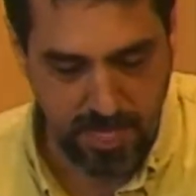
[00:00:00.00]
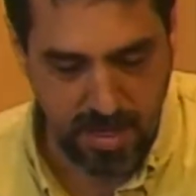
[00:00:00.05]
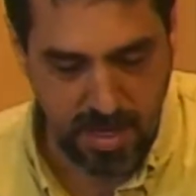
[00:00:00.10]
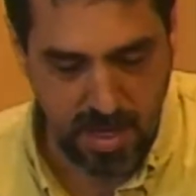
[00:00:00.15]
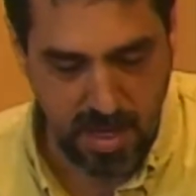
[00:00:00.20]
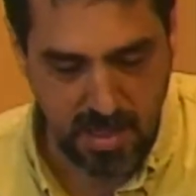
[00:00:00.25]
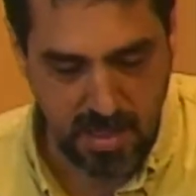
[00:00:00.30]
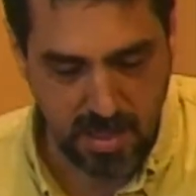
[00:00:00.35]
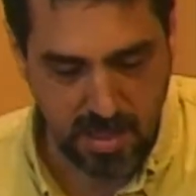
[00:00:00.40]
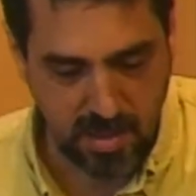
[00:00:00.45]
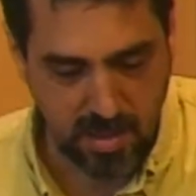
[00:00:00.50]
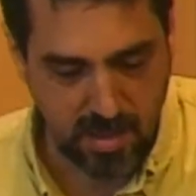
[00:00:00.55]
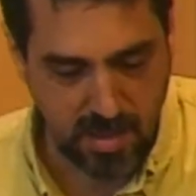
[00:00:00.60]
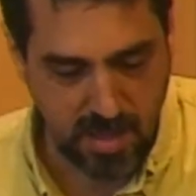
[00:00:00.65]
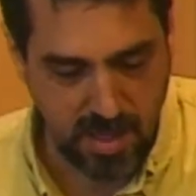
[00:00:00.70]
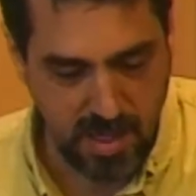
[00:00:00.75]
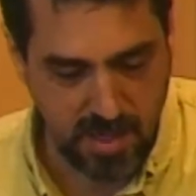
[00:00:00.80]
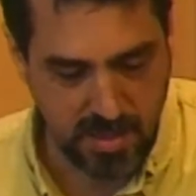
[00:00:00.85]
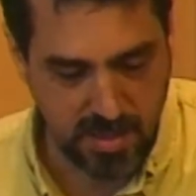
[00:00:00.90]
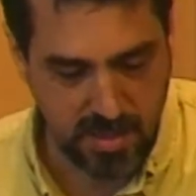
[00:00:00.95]
And yet our
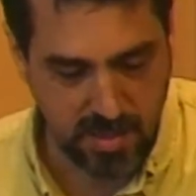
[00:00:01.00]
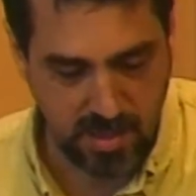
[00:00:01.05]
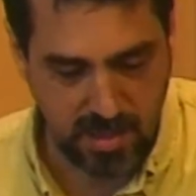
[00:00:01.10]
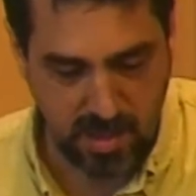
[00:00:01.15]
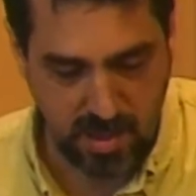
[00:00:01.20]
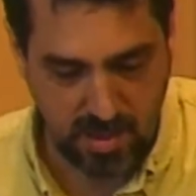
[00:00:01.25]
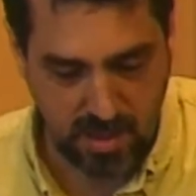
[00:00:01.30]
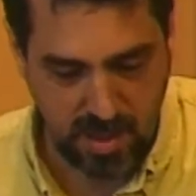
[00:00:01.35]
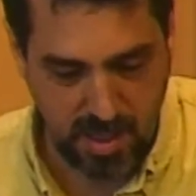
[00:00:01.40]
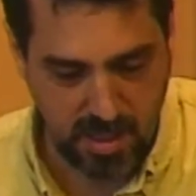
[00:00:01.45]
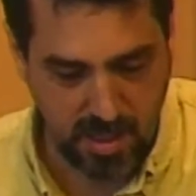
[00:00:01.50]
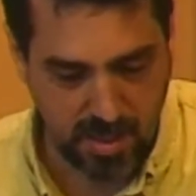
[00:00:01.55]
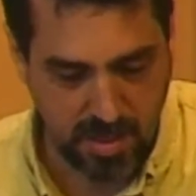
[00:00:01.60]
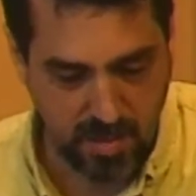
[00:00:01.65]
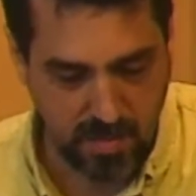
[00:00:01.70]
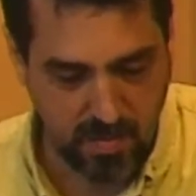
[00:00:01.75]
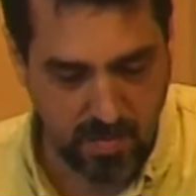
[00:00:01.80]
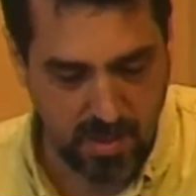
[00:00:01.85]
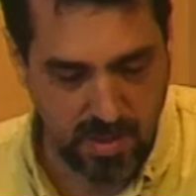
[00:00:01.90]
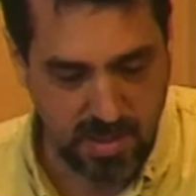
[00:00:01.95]

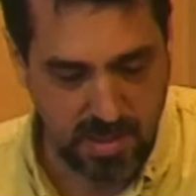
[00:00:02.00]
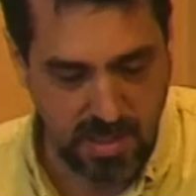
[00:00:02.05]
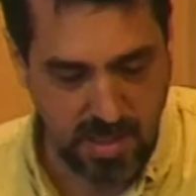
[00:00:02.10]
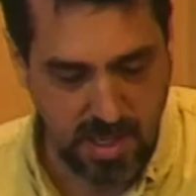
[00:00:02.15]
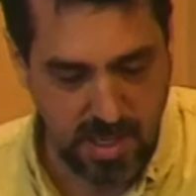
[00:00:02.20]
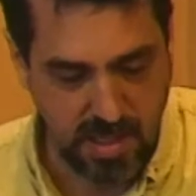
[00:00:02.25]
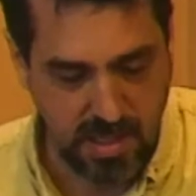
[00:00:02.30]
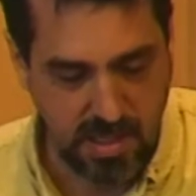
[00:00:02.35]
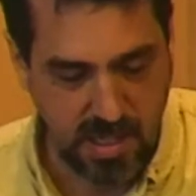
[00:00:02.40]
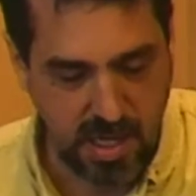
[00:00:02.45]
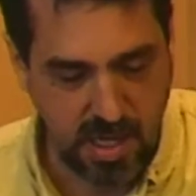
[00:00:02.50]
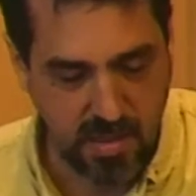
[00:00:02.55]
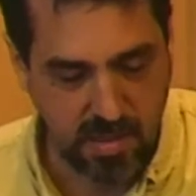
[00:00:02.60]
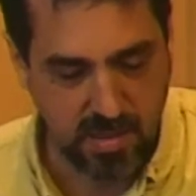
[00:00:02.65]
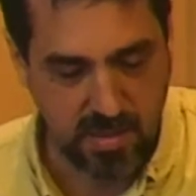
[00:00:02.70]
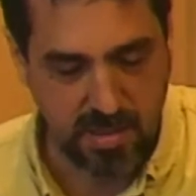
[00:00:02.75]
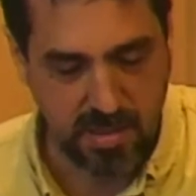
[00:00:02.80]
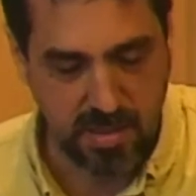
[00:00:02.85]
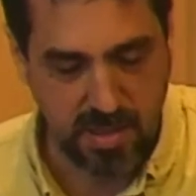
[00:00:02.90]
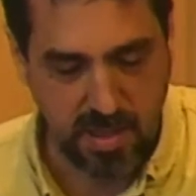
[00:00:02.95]
nation runs ahead
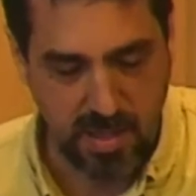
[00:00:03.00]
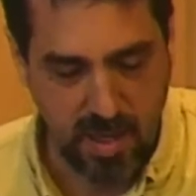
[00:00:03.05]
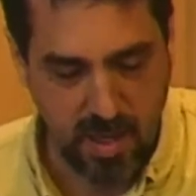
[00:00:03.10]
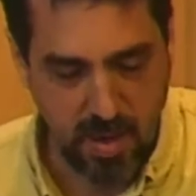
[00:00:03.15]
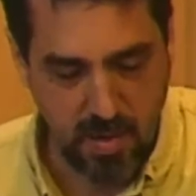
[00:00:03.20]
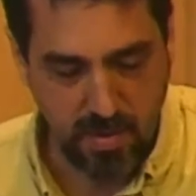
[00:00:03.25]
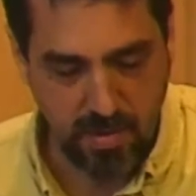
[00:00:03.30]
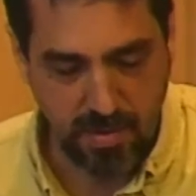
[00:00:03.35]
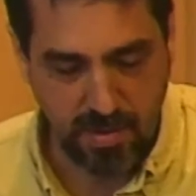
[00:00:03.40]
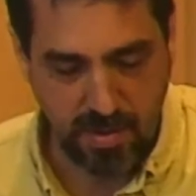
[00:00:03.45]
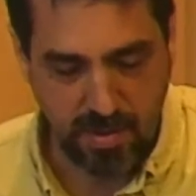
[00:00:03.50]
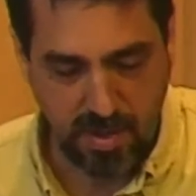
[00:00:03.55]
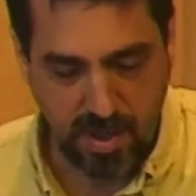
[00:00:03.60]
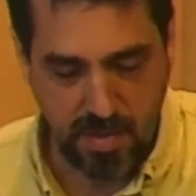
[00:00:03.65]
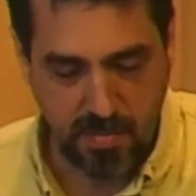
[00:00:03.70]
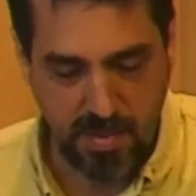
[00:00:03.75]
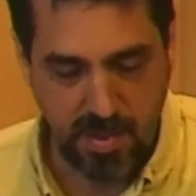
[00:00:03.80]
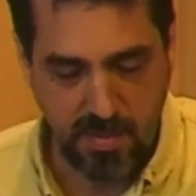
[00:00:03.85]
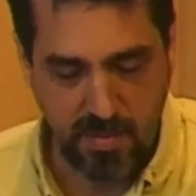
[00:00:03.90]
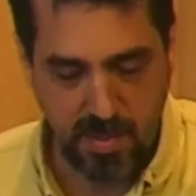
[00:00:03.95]
carelessly with our
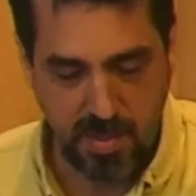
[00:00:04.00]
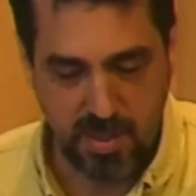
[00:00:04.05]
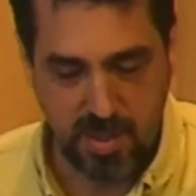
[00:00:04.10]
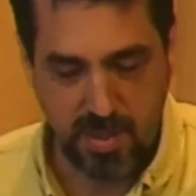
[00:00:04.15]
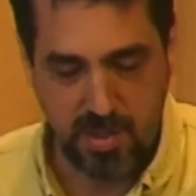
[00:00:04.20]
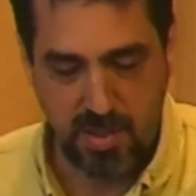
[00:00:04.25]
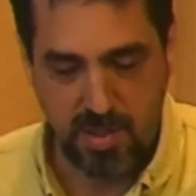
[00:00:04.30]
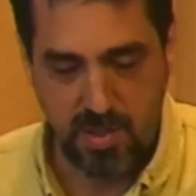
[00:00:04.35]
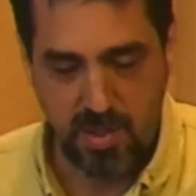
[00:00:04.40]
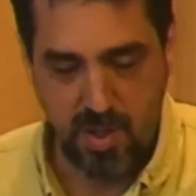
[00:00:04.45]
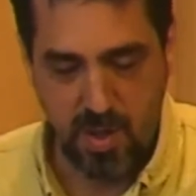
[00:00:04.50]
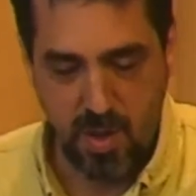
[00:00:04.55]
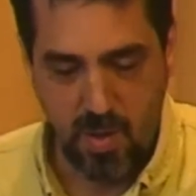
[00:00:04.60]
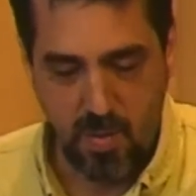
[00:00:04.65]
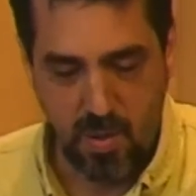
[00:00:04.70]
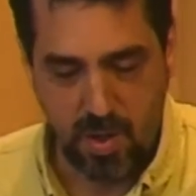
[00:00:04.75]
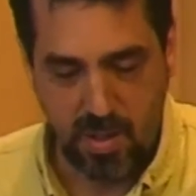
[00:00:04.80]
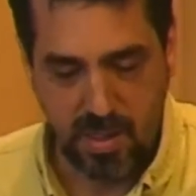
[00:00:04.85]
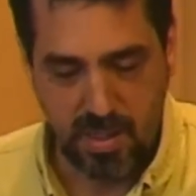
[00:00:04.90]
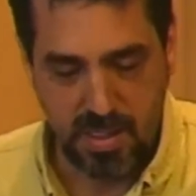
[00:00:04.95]
carbon emissions
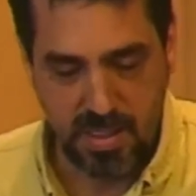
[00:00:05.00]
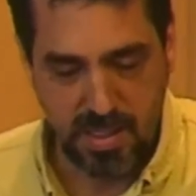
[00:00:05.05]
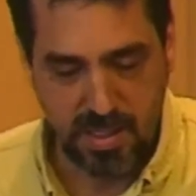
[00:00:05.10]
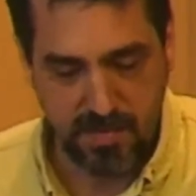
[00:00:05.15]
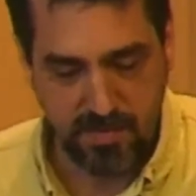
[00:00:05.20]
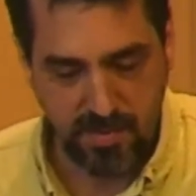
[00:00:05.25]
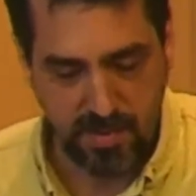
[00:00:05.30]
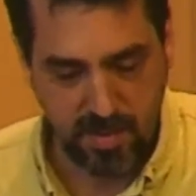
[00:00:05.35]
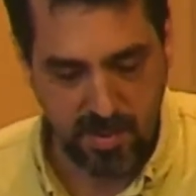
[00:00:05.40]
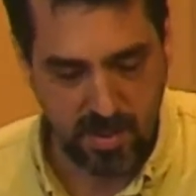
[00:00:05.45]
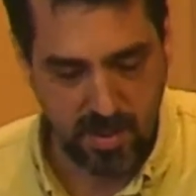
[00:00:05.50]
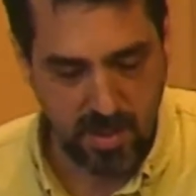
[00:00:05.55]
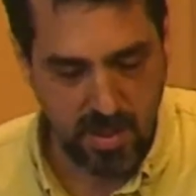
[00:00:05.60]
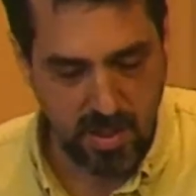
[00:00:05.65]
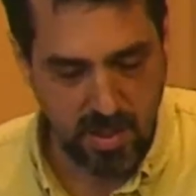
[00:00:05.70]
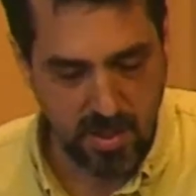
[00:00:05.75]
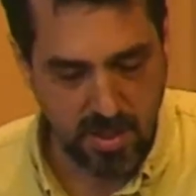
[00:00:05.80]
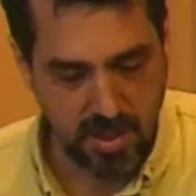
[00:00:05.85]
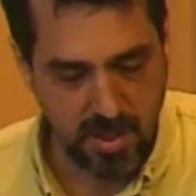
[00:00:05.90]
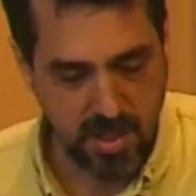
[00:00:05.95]
while indifferent
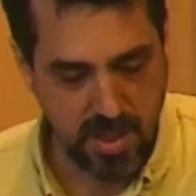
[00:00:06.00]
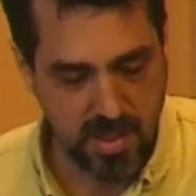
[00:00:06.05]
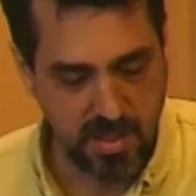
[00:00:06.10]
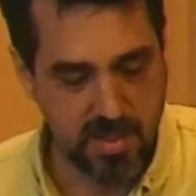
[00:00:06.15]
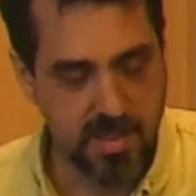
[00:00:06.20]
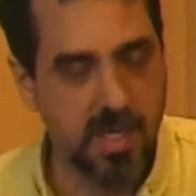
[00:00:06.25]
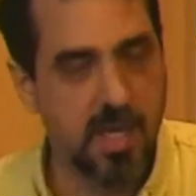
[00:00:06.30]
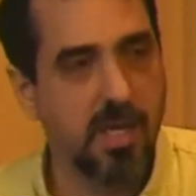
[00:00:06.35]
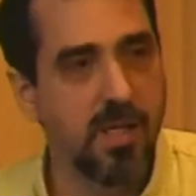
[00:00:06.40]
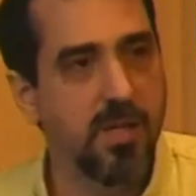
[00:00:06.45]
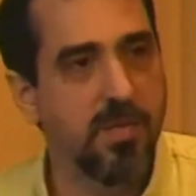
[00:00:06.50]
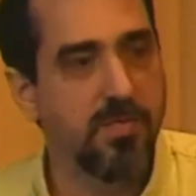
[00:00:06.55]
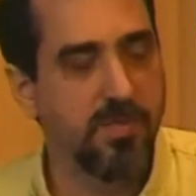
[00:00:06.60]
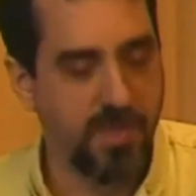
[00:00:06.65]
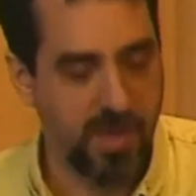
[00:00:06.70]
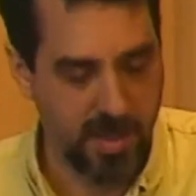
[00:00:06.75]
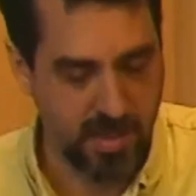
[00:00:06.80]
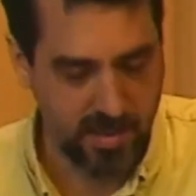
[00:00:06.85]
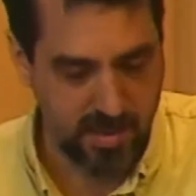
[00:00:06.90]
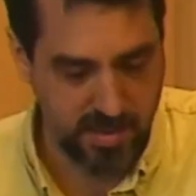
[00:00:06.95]
to genocidal
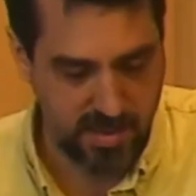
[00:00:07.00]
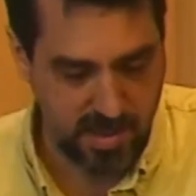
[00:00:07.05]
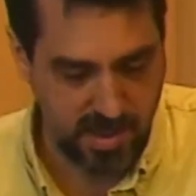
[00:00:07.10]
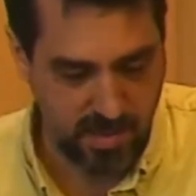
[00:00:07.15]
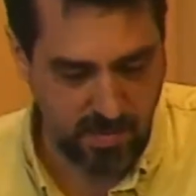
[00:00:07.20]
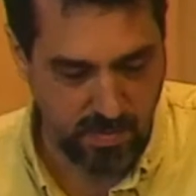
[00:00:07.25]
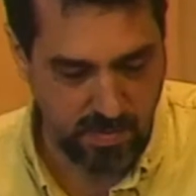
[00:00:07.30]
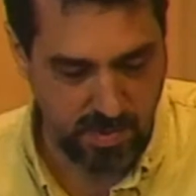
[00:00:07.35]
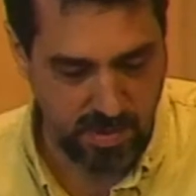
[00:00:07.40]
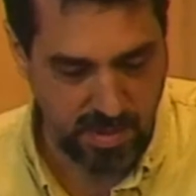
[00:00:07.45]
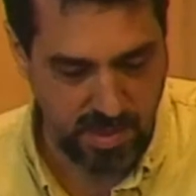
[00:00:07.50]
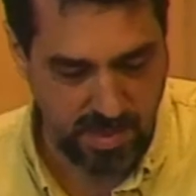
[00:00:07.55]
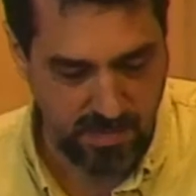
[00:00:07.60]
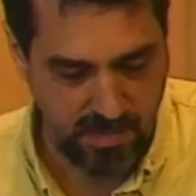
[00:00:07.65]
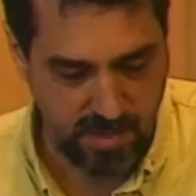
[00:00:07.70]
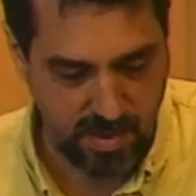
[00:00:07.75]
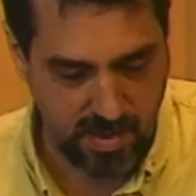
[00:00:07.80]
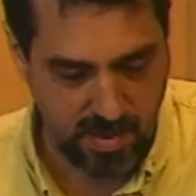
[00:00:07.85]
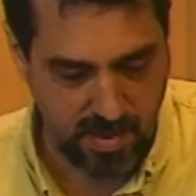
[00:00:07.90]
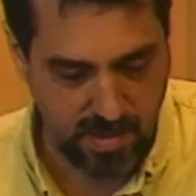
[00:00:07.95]
effects that it will have
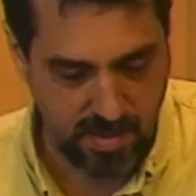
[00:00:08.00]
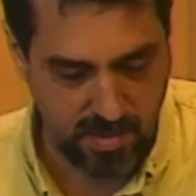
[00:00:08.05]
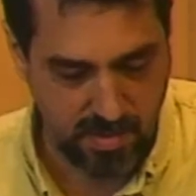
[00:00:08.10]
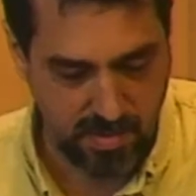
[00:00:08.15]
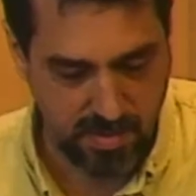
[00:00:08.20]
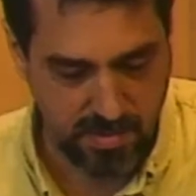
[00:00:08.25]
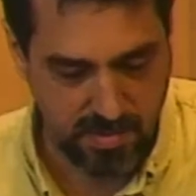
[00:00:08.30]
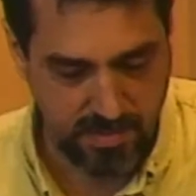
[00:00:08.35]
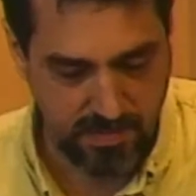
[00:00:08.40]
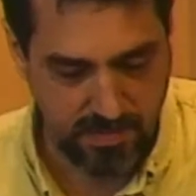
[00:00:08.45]
on others.